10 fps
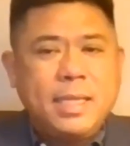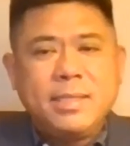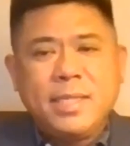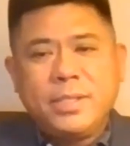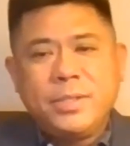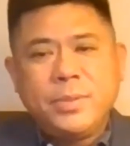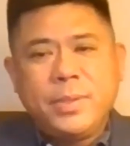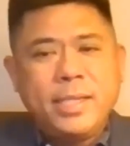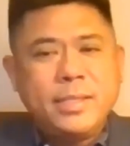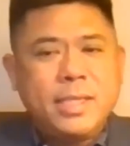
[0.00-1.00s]
and thank you
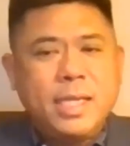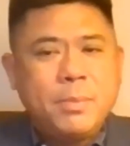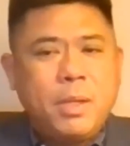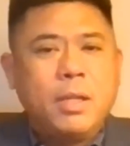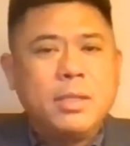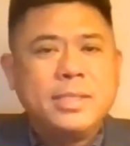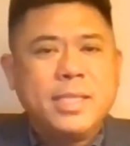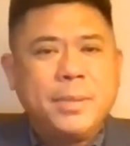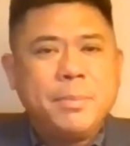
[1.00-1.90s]
anytime, all the time.